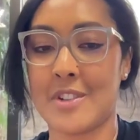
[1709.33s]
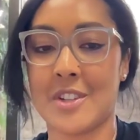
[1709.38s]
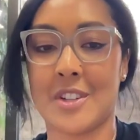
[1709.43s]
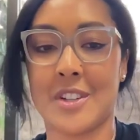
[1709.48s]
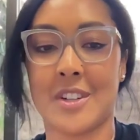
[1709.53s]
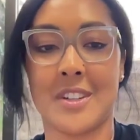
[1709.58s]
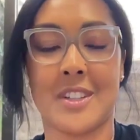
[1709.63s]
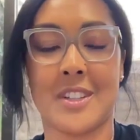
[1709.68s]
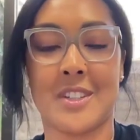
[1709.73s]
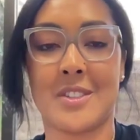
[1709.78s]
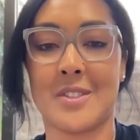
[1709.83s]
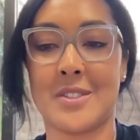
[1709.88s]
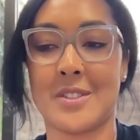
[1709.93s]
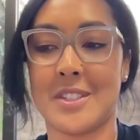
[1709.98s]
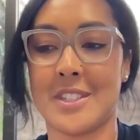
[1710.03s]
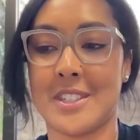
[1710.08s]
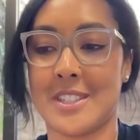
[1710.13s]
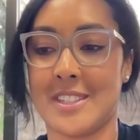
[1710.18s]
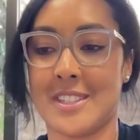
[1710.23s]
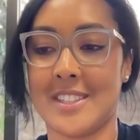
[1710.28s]
sure the
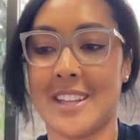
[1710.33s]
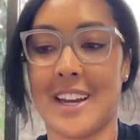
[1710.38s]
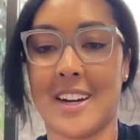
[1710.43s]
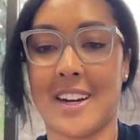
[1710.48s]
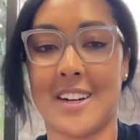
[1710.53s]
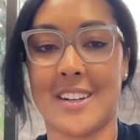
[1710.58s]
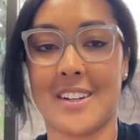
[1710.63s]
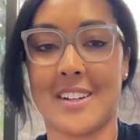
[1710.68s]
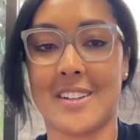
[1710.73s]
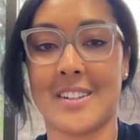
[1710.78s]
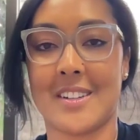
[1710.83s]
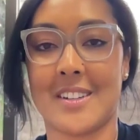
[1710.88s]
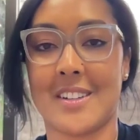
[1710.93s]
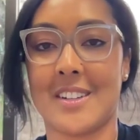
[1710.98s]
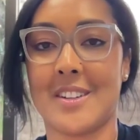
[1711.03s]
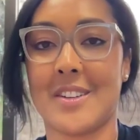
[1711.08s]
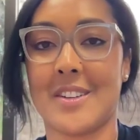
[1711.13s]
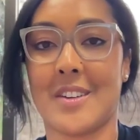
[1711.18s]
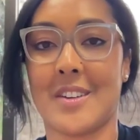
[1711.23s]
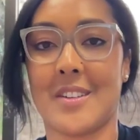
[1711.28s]
students that are
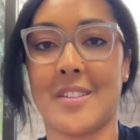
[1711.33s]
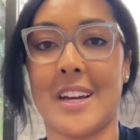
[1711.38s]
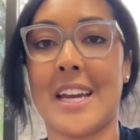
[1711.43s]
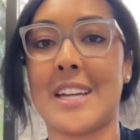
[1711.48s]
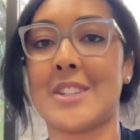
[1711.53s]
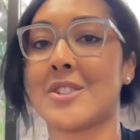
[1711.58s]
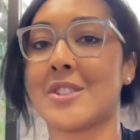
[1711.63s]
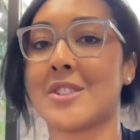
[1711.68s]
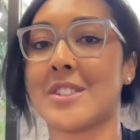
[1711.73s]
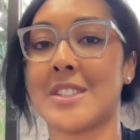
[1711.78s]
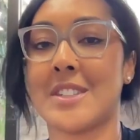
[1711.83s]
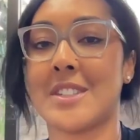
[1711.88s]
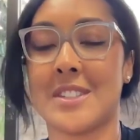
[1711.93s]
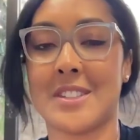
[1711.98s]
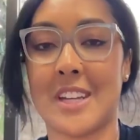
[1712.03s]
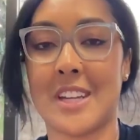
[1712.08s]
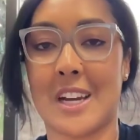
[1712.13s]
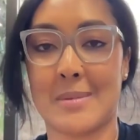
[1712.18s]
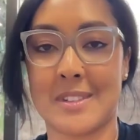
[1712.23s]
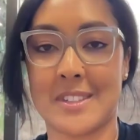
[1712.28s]
you know interested
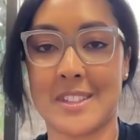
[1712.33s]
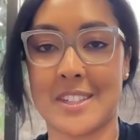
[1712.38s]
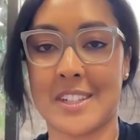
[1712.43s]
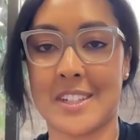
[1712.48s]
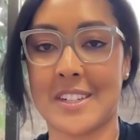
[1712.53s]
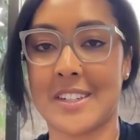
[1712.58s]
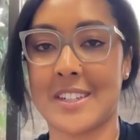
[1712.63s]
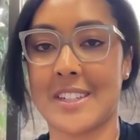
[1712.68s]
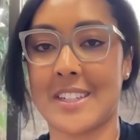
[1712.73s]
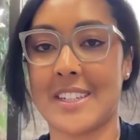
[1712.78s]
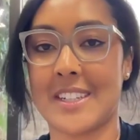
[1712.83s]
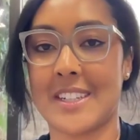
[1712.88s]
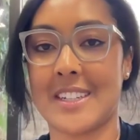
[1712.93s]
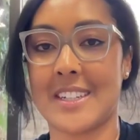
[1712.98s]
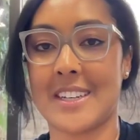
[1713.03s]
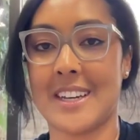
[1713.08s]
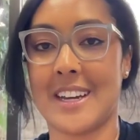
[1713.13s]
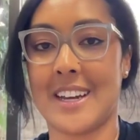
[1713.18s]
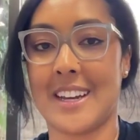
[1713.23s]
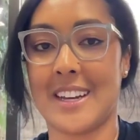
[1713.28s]
in
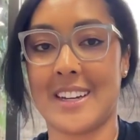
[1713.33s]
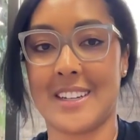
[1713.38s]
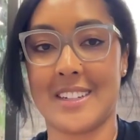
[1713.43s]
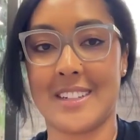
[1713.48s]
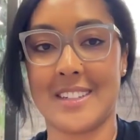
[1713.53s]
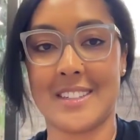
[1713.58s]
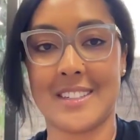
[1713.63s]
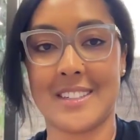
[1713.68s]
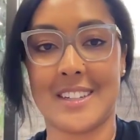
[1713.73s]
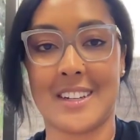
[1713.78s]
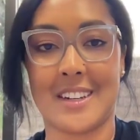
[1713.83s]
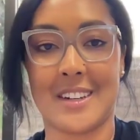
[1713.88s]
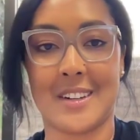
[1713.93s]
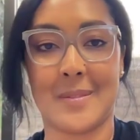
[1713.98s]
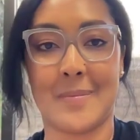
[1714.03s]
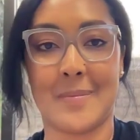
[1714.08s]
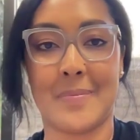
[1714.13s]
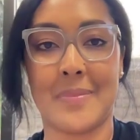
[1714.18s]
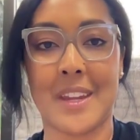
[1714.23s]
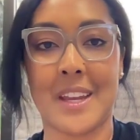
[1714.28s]
cybersecurity and
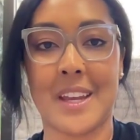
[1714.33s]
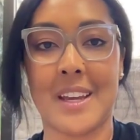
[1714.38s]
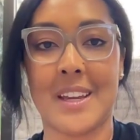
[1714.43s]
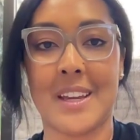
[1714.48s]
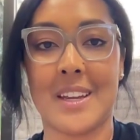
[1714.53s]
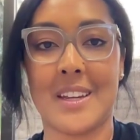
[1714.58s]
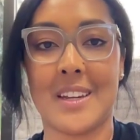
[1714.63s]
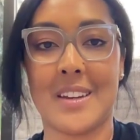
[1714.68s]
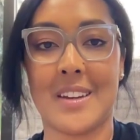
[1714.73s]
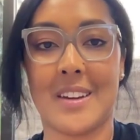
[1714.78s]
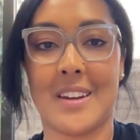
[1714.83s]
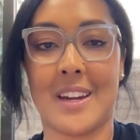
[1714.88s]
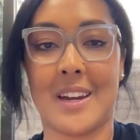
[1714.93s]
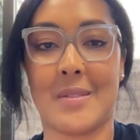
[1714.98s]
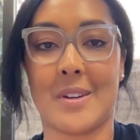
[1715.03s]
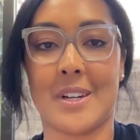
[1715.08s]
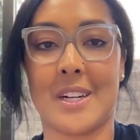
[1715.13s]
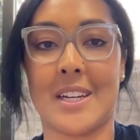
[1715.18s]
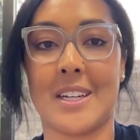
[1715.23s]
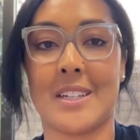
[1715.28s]
um, you know,
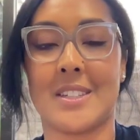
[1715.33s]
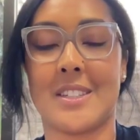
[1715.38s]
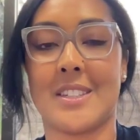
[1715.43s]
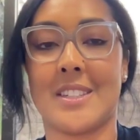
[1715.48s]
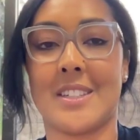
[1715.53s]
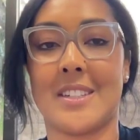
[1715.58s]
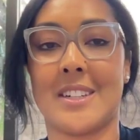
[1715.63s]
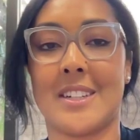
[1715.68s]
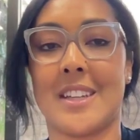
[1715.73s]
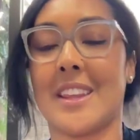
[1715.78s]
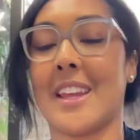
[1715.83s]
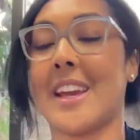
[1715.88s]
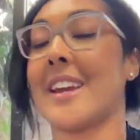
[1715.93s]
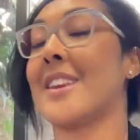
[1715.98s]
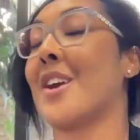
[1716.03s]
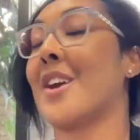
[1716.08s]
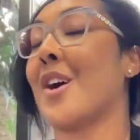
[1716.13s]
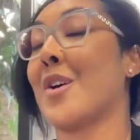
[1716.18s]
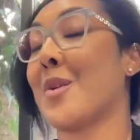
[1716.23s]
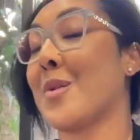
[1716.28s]
network engineering, they
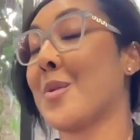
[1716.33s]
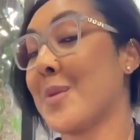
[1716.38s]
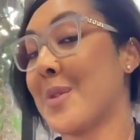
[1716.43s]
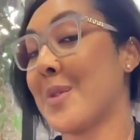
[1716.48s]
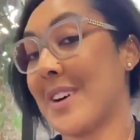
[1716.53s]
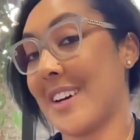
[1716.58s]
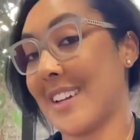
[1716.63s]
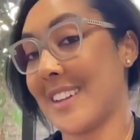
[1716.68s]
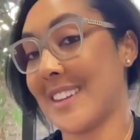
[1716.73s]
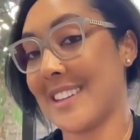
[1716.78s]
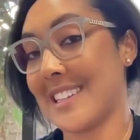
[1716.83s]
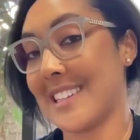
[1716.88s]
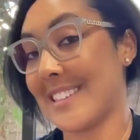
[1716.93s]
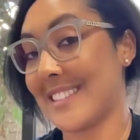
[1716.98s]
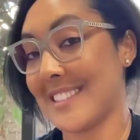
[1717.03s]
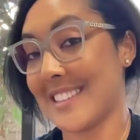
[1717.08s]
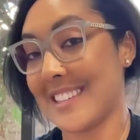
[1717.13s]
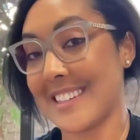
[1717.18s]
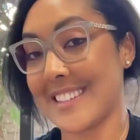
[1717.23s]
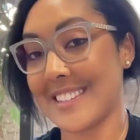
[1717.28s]
know what
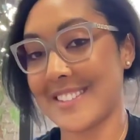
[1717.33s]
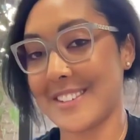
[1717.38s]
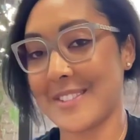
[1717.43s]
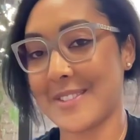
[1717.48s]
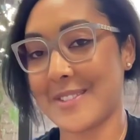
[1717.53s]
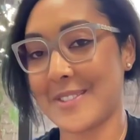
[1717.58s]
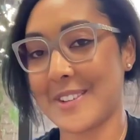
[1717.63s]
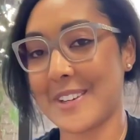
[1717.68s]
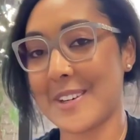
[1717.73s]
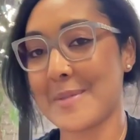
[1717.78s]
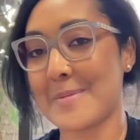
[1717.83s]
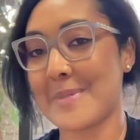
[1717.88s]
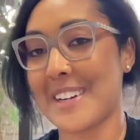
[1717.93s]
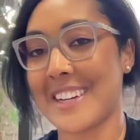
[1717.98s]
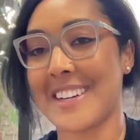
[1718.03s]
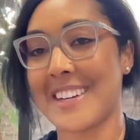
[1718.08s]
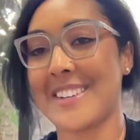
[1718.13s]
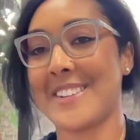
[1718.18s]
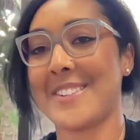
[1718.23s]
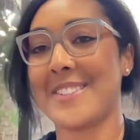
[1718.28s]
these things are for,
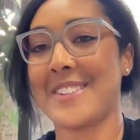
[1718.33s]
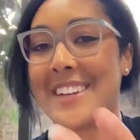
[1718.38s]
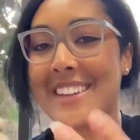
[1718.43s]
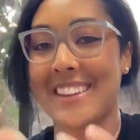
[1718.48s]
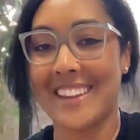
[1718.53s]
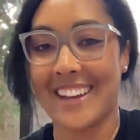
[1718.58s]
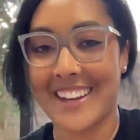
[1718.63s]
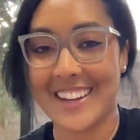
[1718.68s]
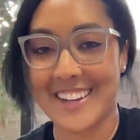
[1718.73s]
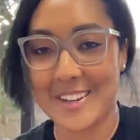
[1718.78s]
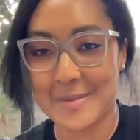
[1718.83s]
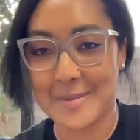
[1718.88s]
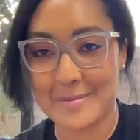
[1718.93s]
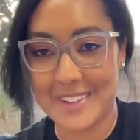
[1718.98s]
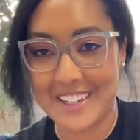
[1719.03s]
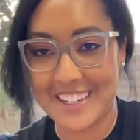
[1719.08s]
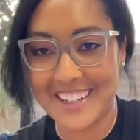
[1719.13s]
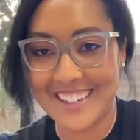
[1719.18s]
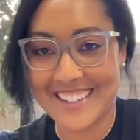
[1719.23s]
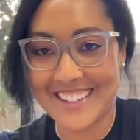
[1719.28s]
but can you enlighten
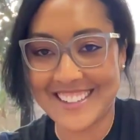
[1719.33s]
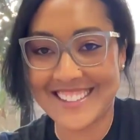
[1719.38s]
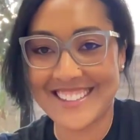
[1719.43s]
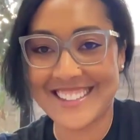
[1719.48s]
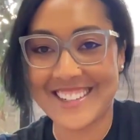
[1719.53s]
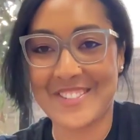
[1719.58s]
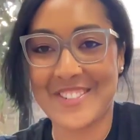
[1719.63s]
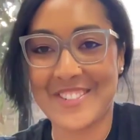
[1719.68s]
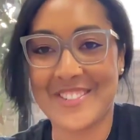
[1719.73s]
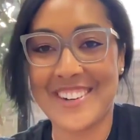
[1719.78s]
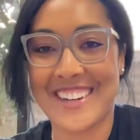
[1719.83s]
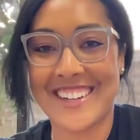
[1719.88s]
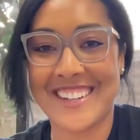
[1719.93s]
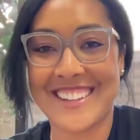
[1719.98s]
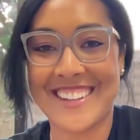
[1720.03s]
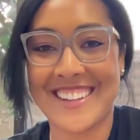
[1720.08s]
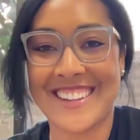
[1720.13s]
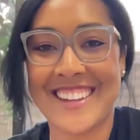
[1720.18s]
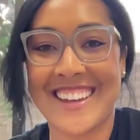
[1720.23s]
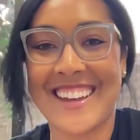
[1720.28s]
me,
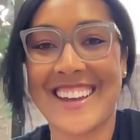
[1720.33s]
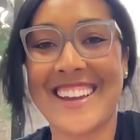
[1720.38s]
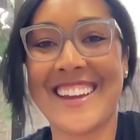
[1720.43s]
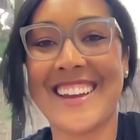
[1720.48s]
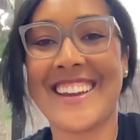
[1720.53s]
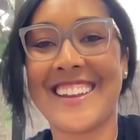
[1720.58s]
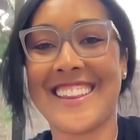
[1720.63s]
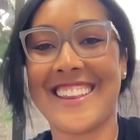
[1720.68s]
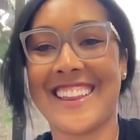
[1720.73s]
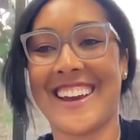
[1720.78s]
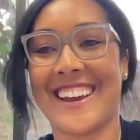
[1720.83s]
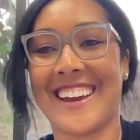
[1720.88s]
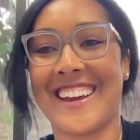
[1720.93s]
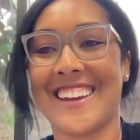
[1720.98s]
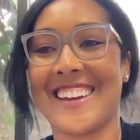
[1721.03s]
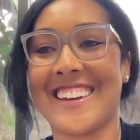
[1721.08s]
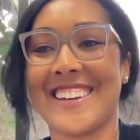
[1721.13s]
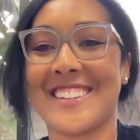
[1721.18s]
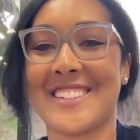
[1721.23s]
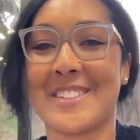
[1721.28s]
someone
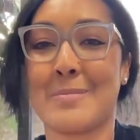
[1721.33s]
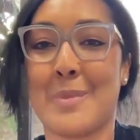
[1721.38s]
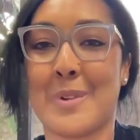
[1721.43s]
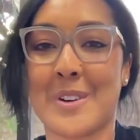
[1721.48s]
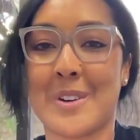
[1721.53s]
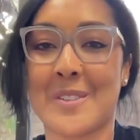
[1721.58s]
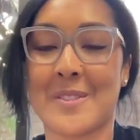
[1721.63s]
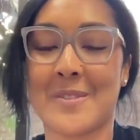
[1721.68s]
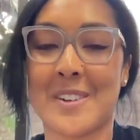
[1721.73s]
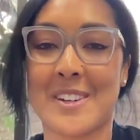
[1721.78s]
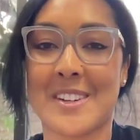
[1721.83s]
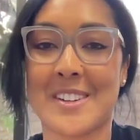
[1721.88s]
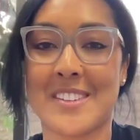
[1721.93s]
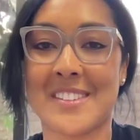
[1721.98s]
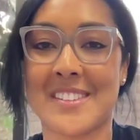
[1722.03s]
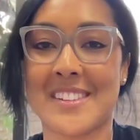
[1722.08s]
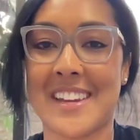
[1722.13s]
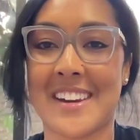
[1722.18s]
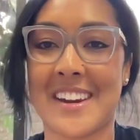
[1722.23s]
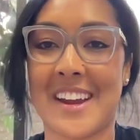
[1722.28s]
that yeah. Mm. is more
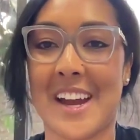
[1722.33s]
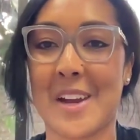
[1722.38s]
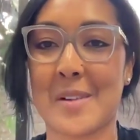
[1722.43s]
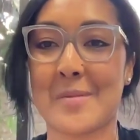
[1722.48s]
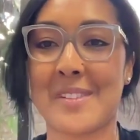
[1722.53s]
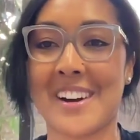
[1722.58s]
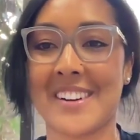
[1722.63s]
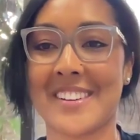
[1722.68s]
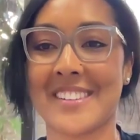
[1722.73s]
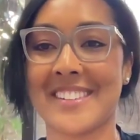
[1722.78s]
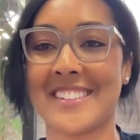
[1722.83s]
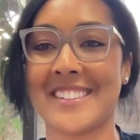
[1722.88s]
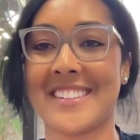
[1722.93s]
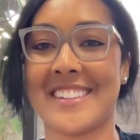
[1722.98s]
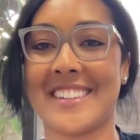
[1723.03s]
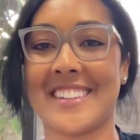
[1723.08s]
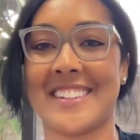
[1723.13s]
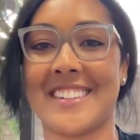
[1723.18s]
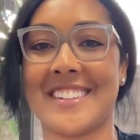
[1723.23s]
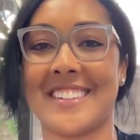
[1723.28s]
versed in eyebrows
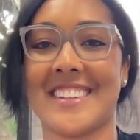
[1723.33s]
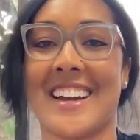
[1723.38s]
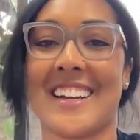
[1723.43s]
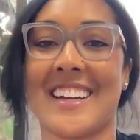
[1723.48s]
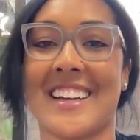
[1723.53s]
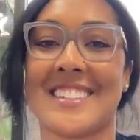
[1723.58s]
than